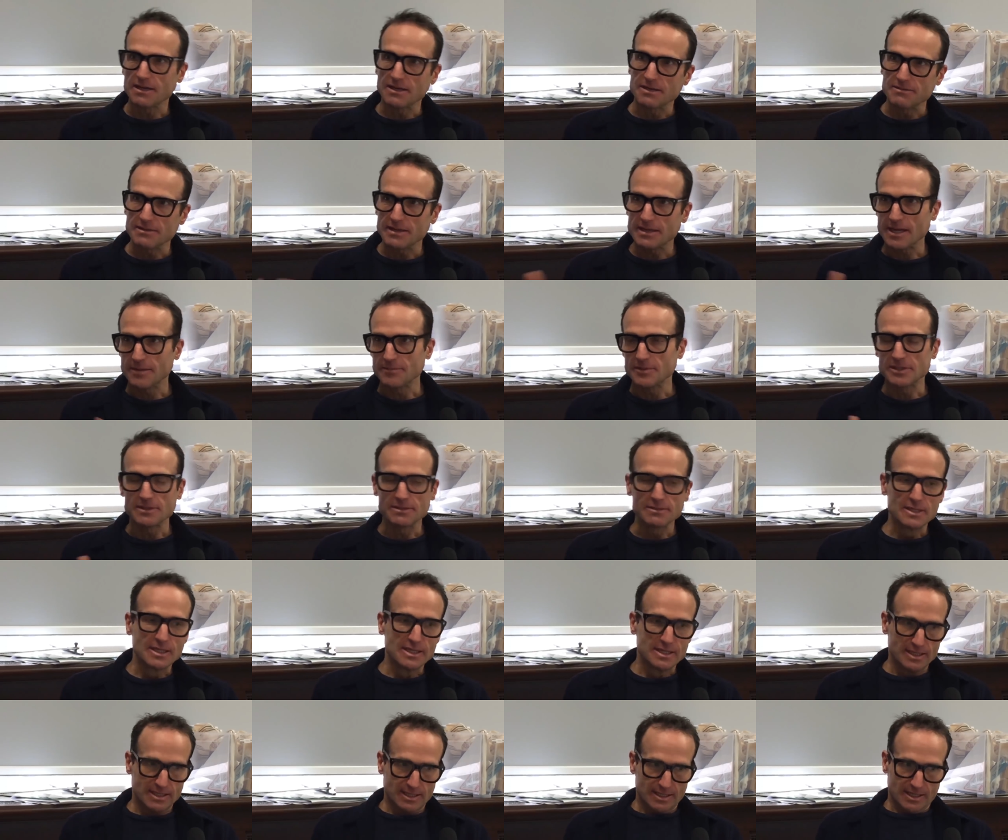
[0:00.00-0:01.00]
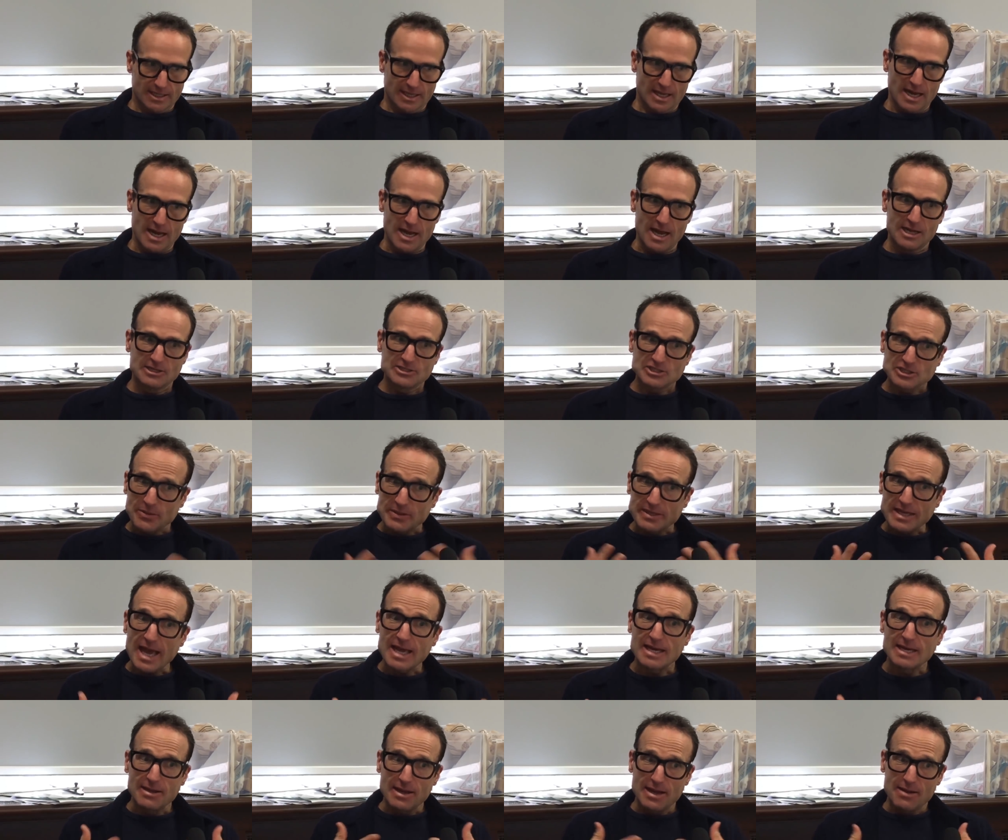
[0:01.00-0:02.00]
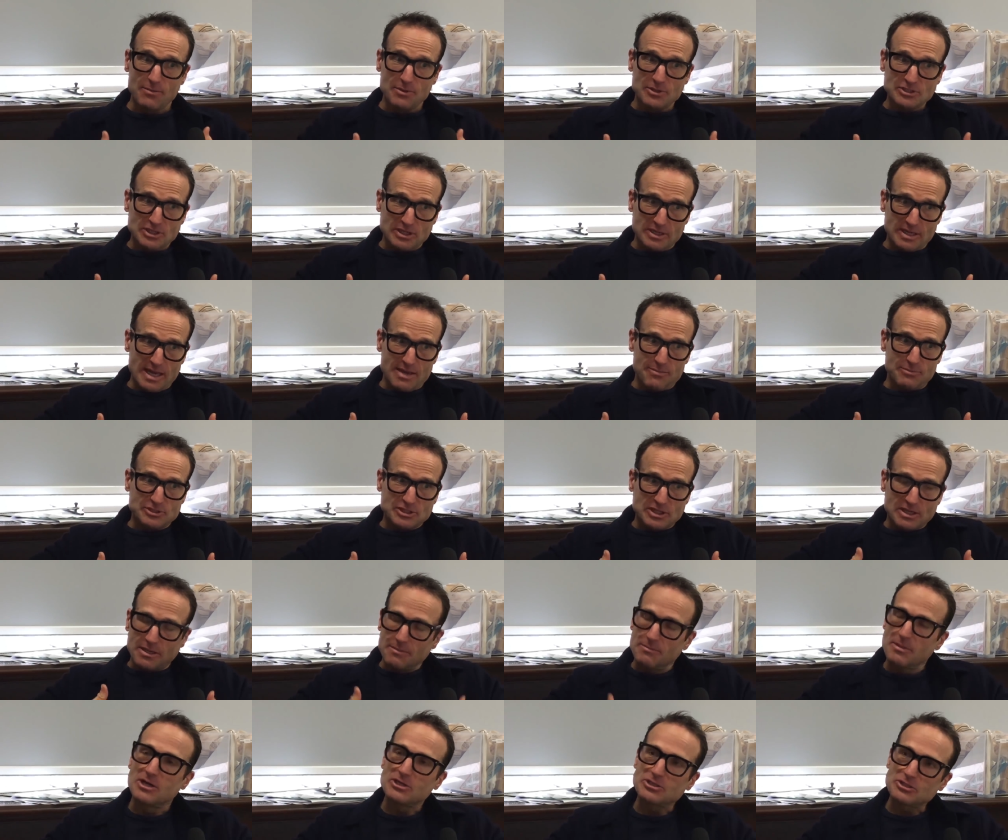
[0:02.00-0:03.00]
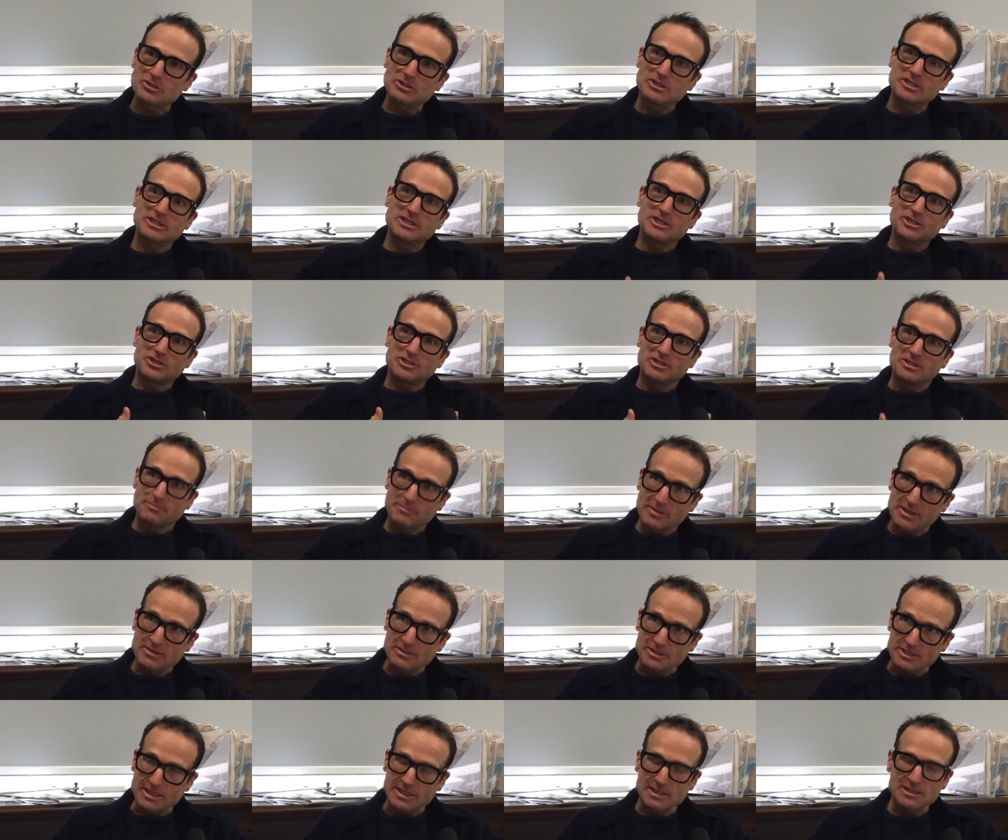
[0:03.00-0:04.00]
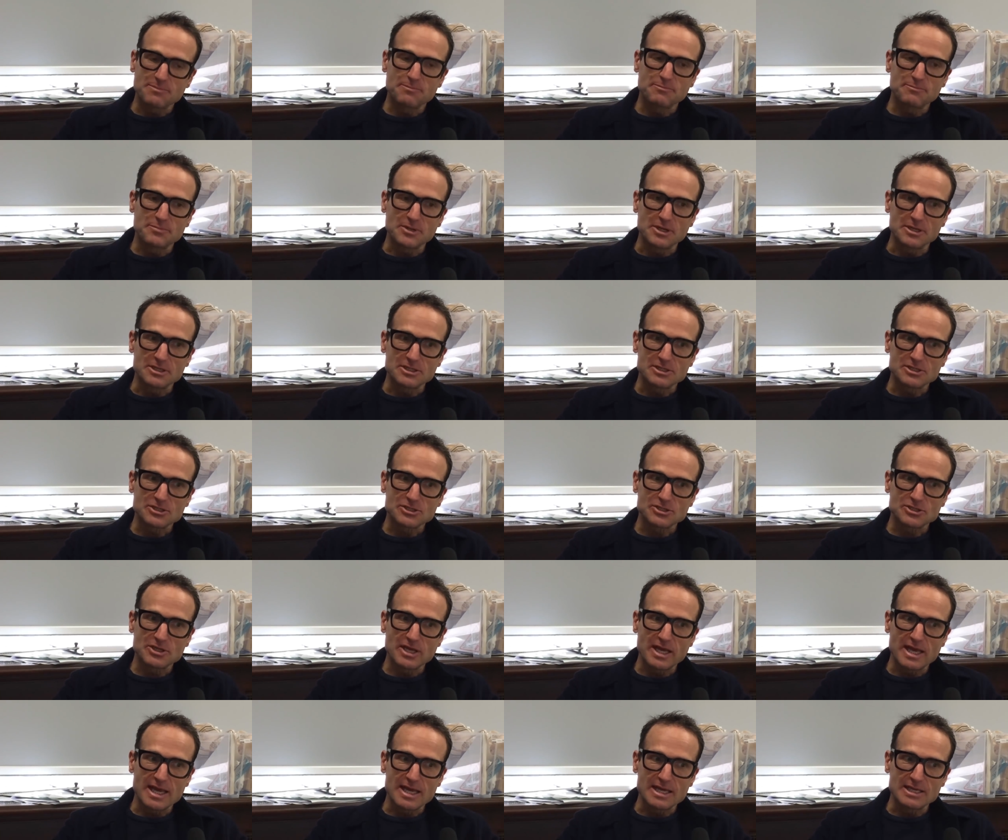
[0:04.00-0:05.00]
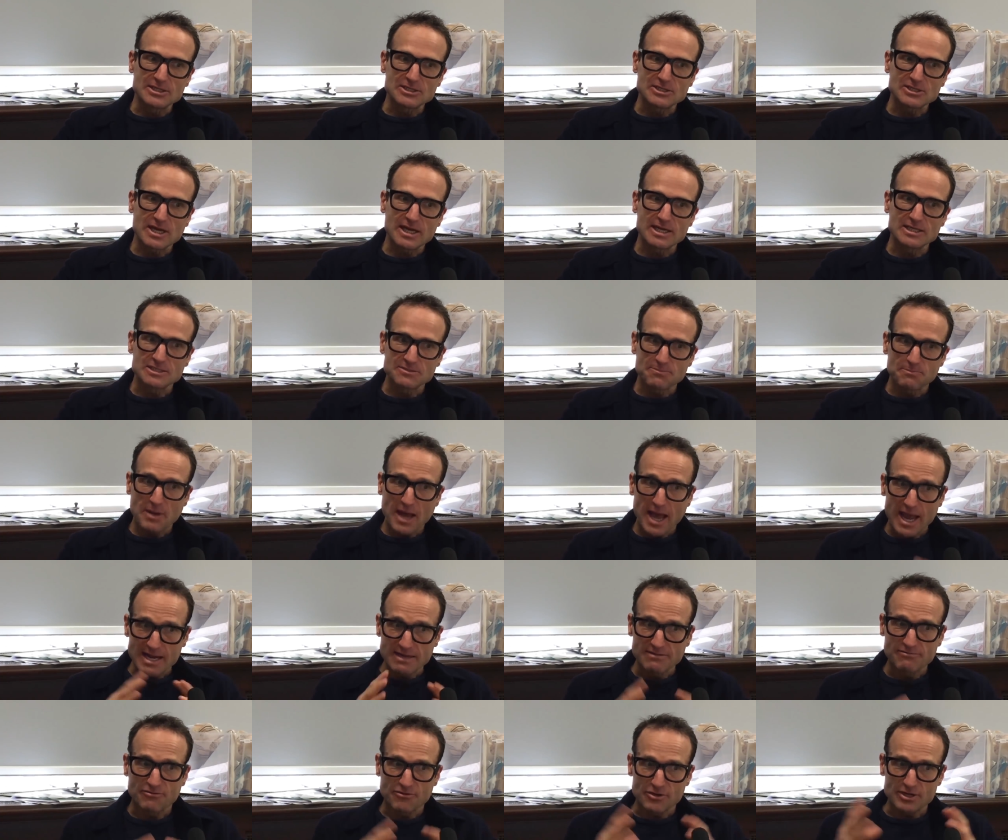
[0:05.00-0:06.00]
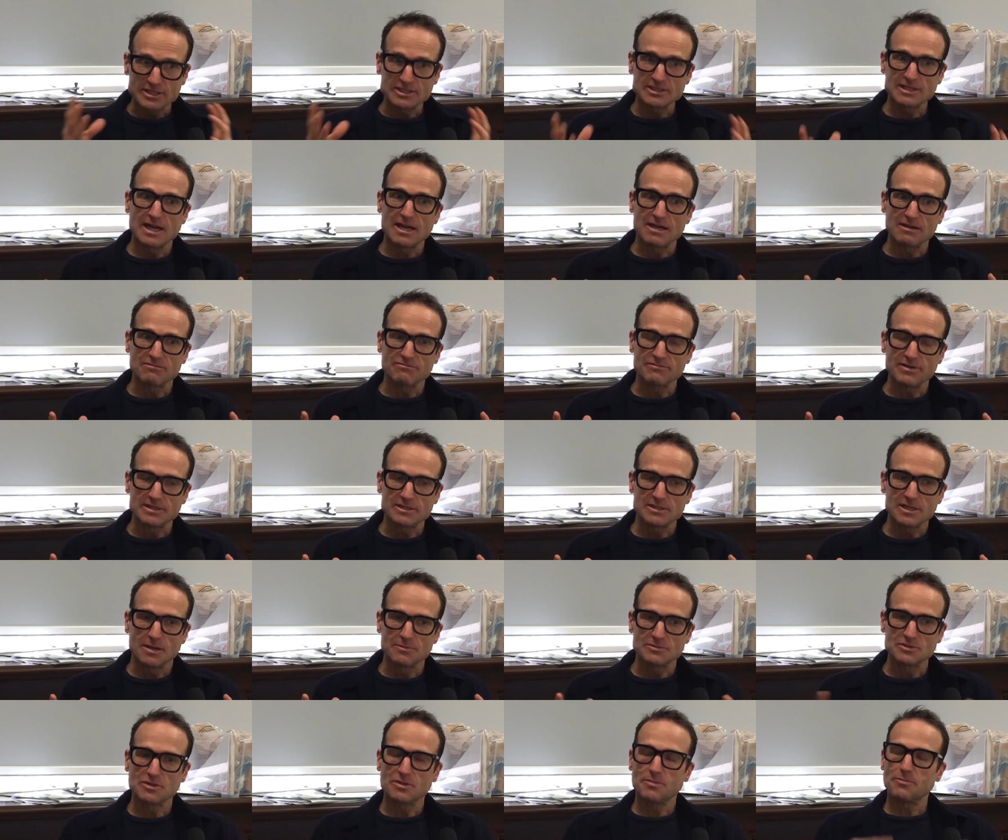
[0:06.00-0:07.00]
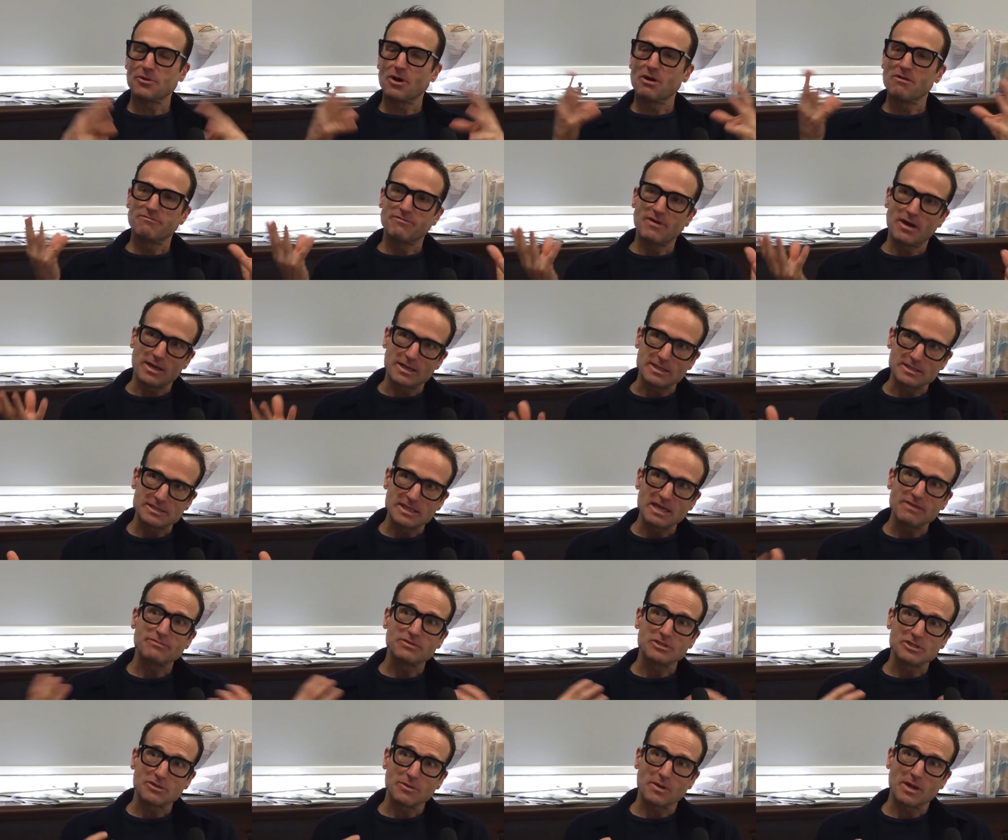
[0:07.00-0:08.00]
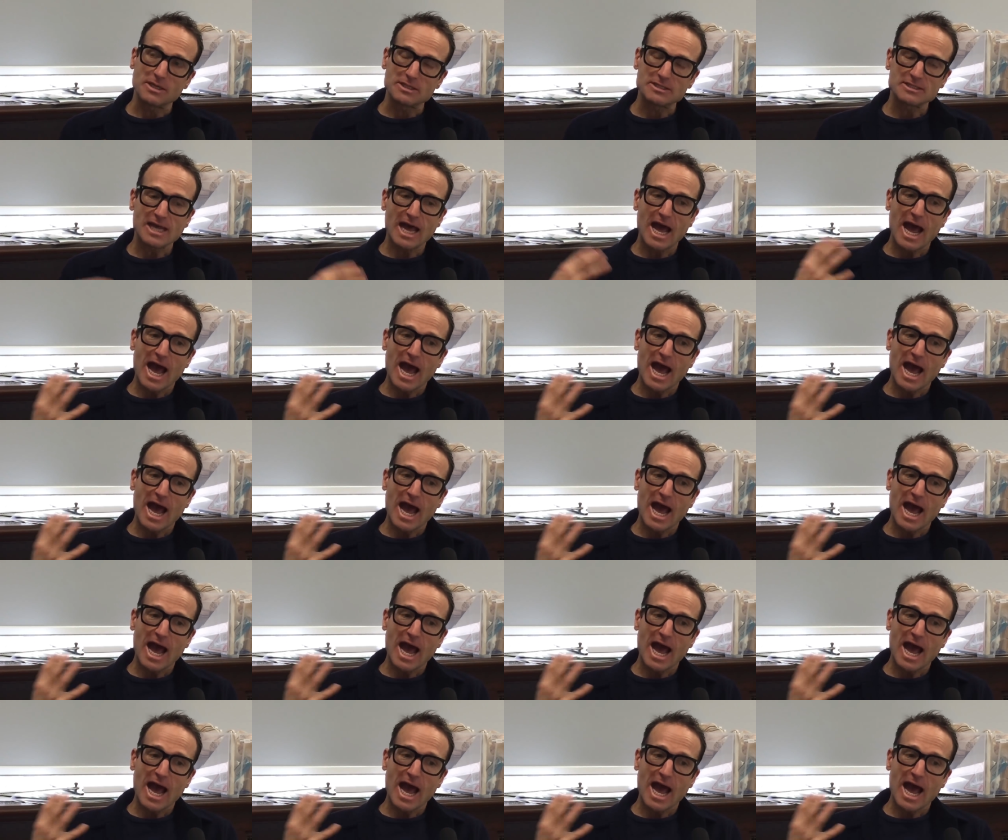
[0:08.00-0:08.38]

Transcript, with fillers: You know, they come and. Uh, so again, it, it was a it was a commercial decision to build it, but it has paid for itself in terms of the profile it's given to us,